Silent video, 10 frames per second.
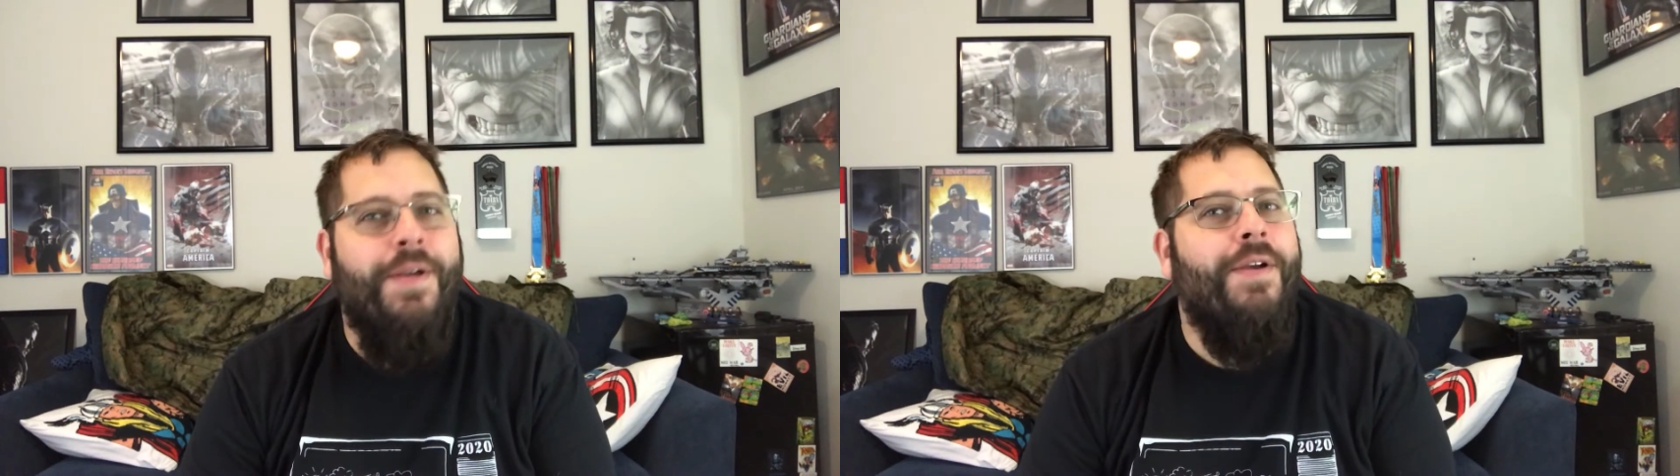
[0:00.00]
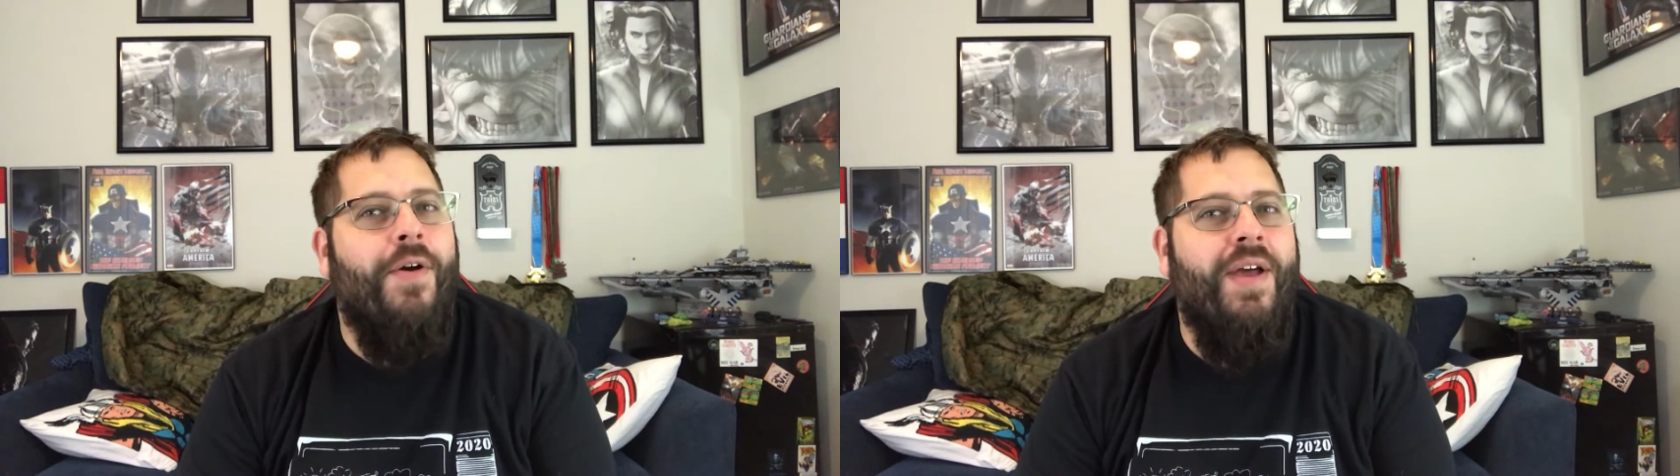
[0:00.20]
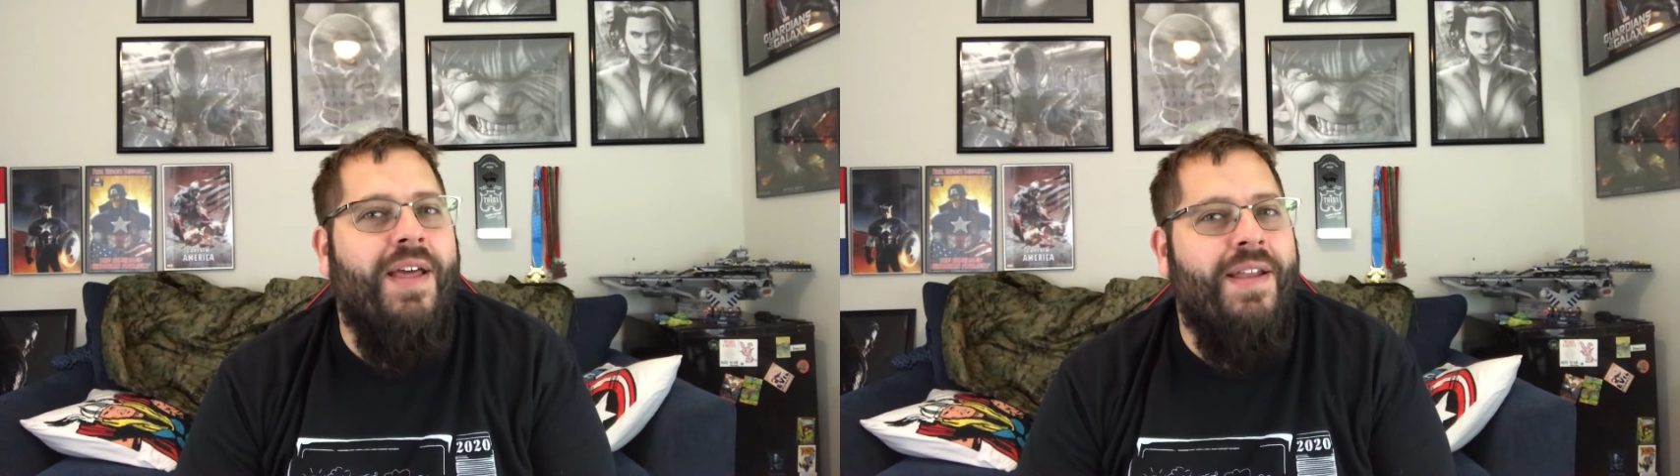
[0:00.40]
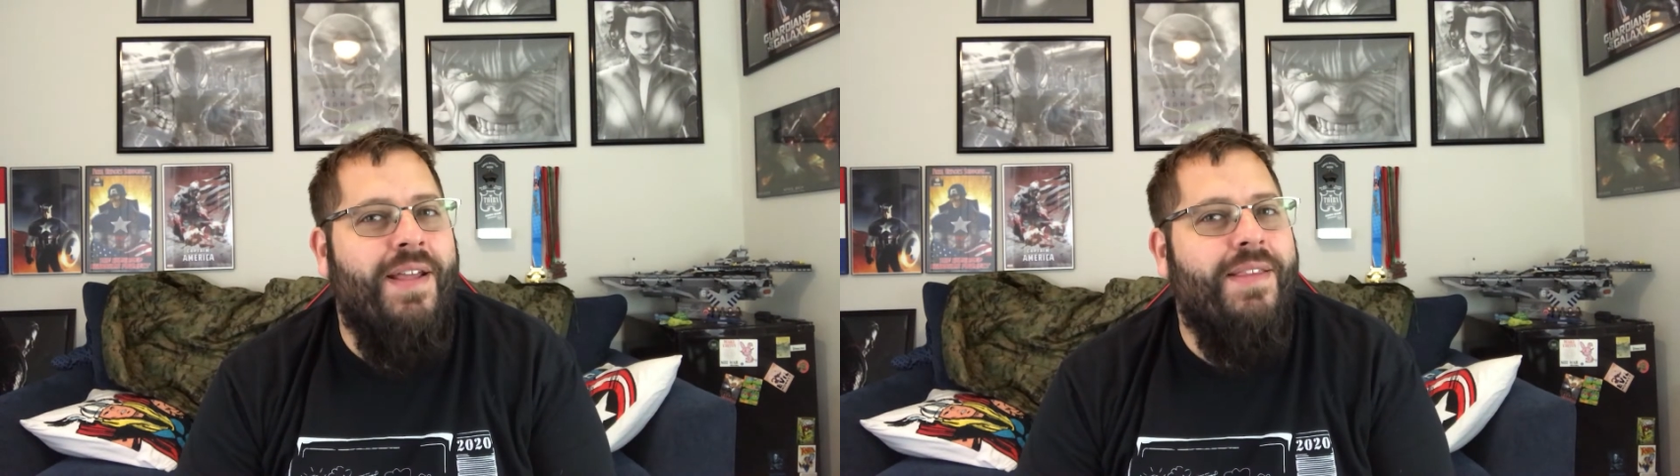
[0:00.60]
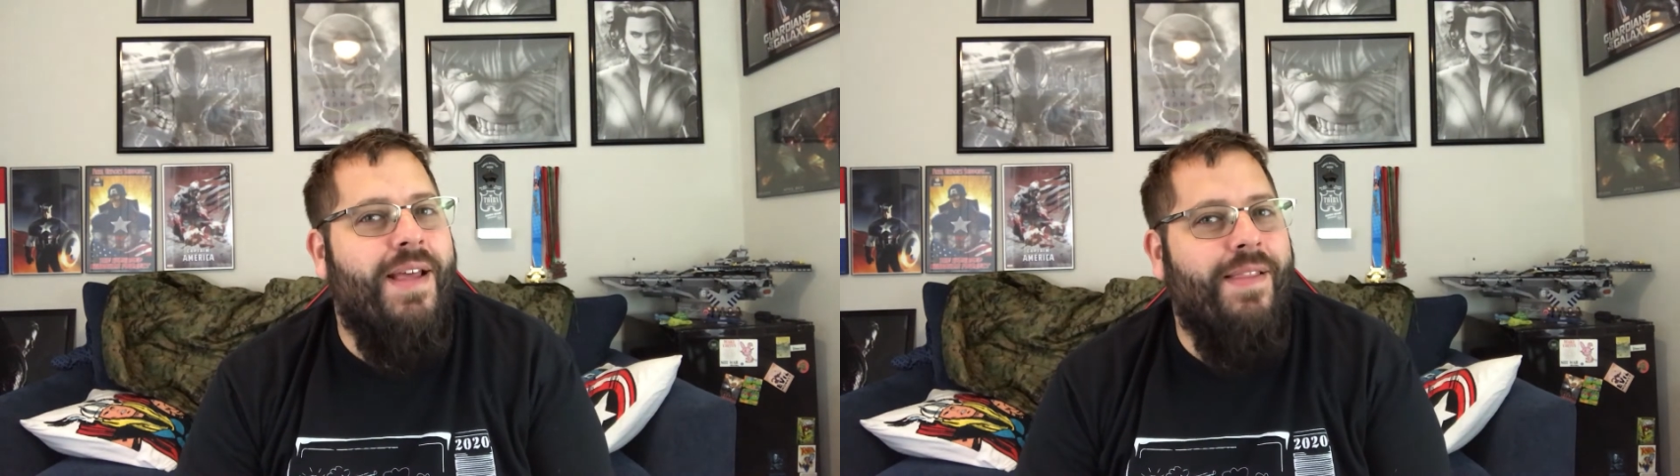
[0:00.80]
go ahead and
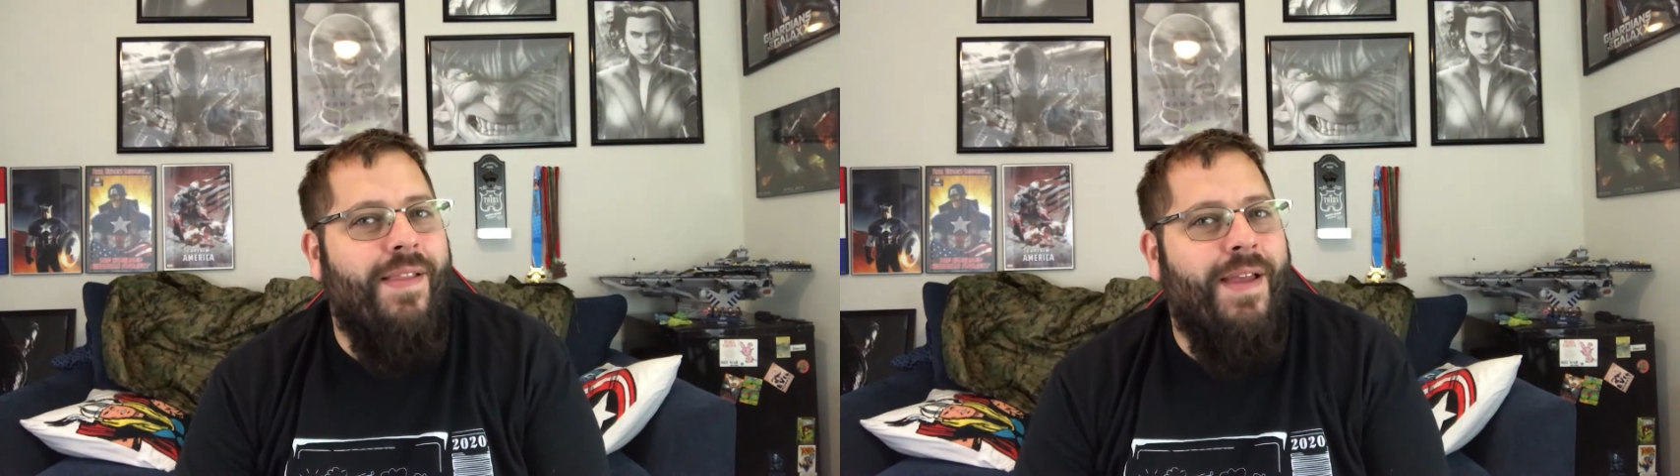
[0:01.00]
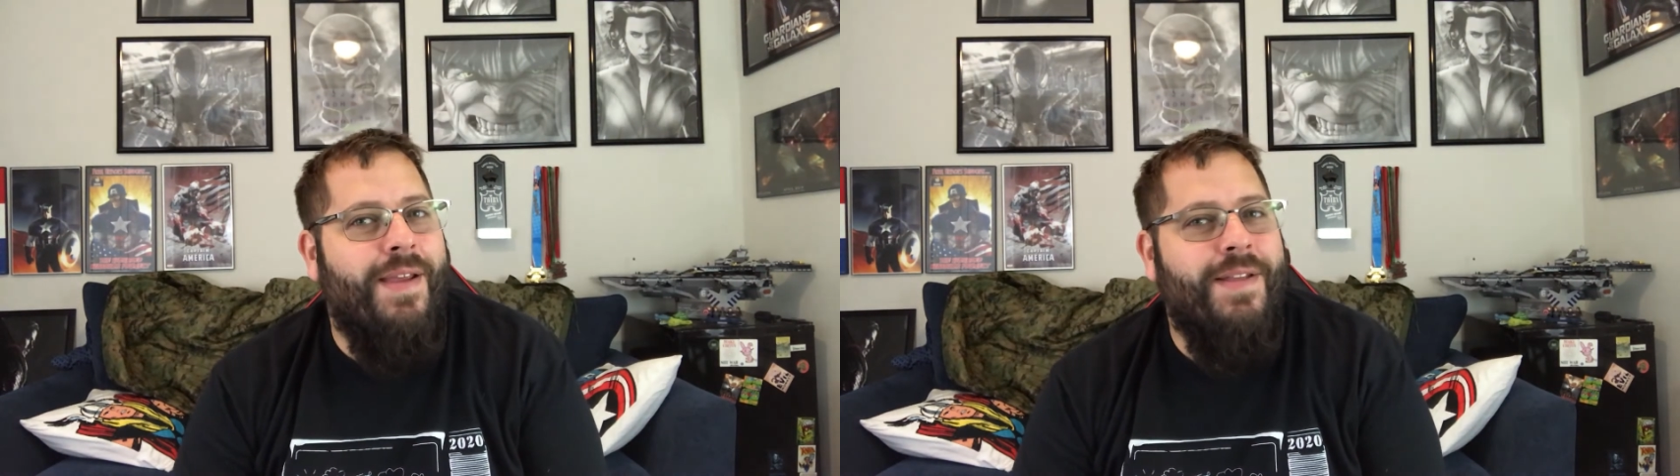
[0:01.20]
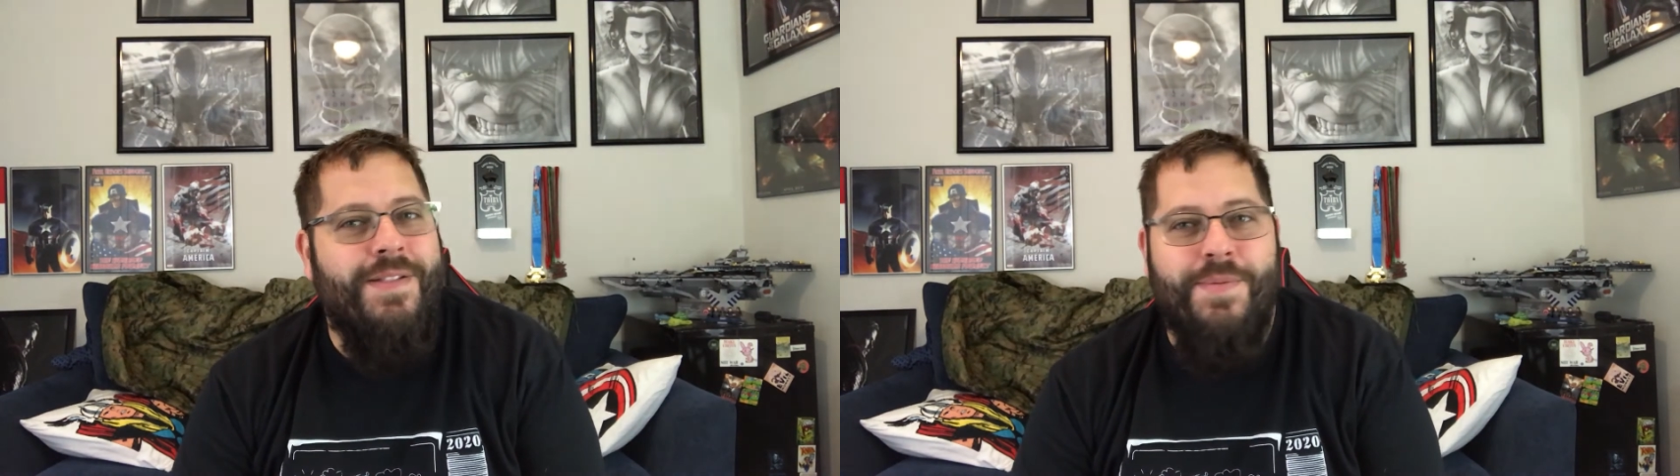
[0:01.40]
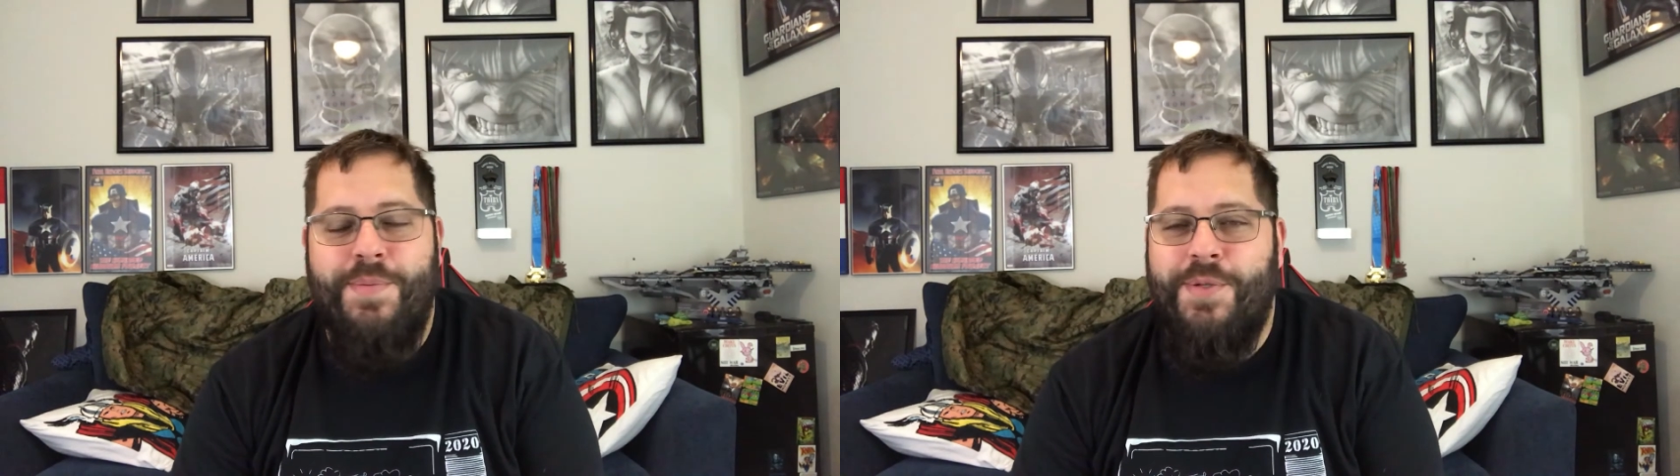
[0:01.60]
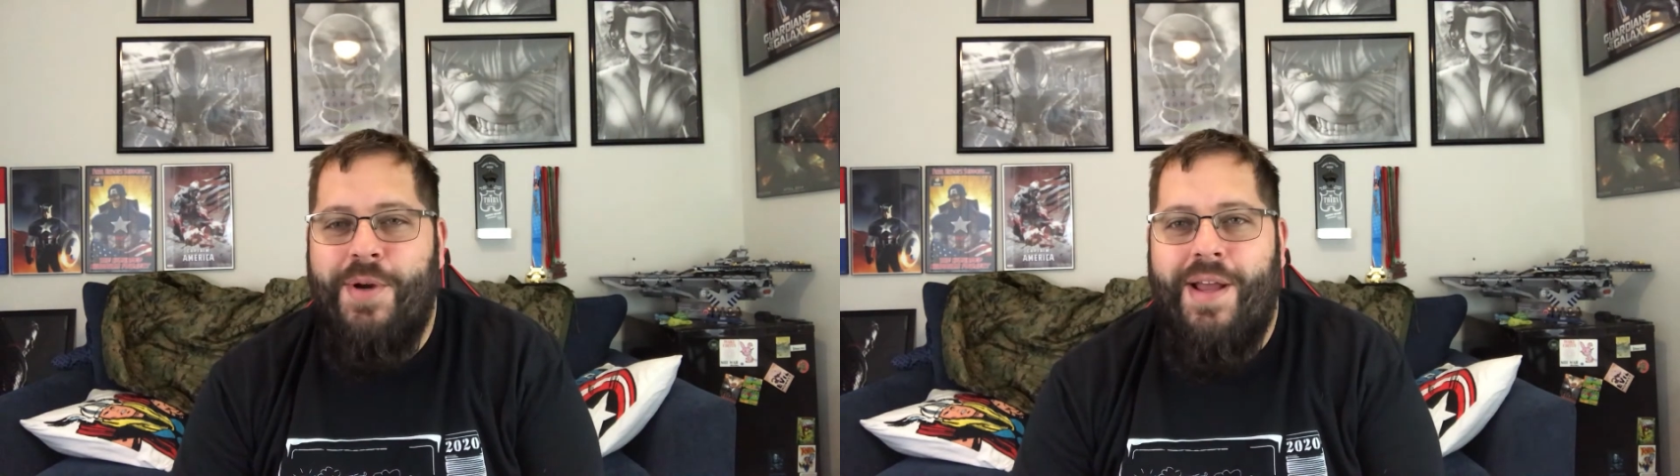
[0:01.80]
hit that like and
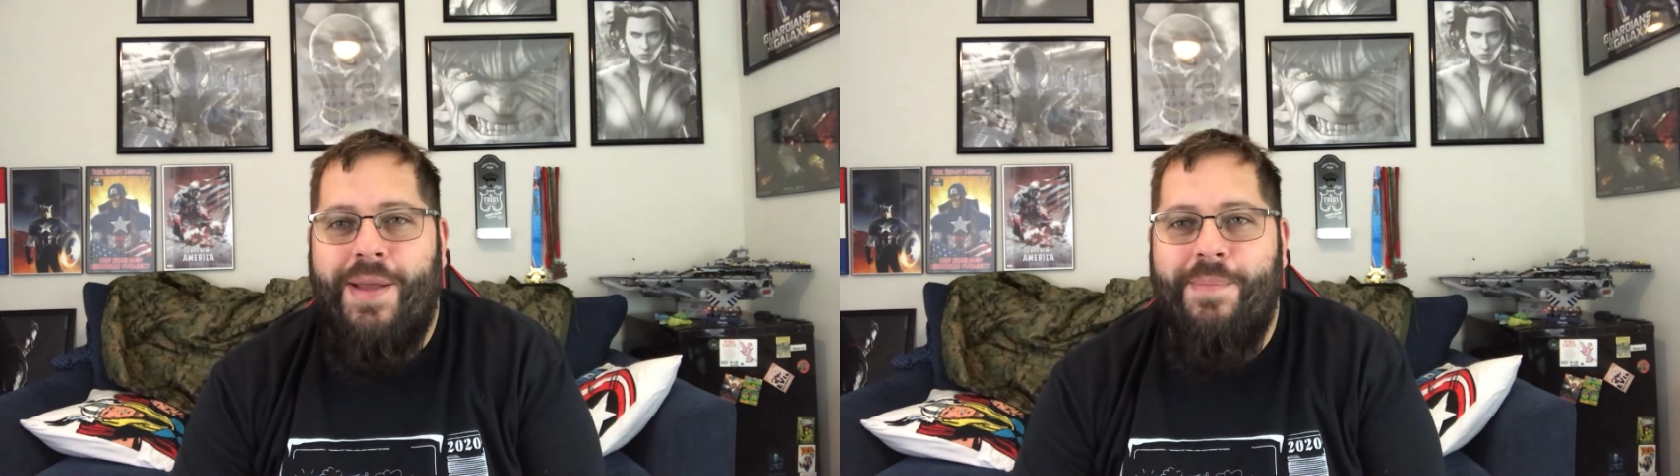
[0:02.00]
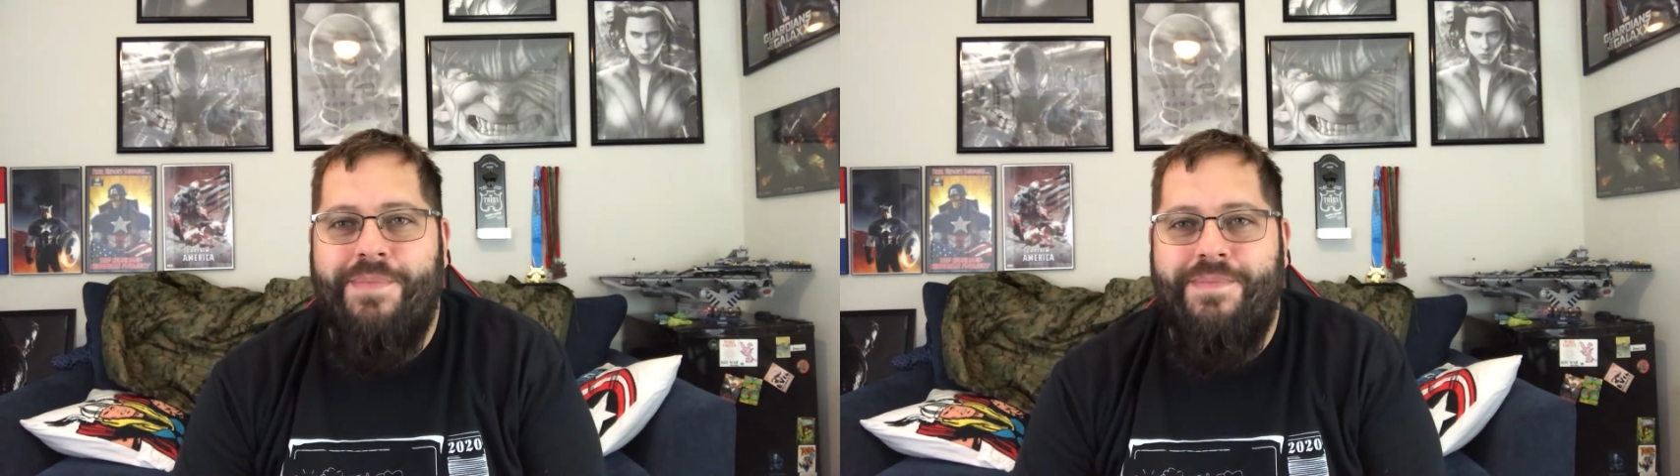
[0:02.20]
subscribe.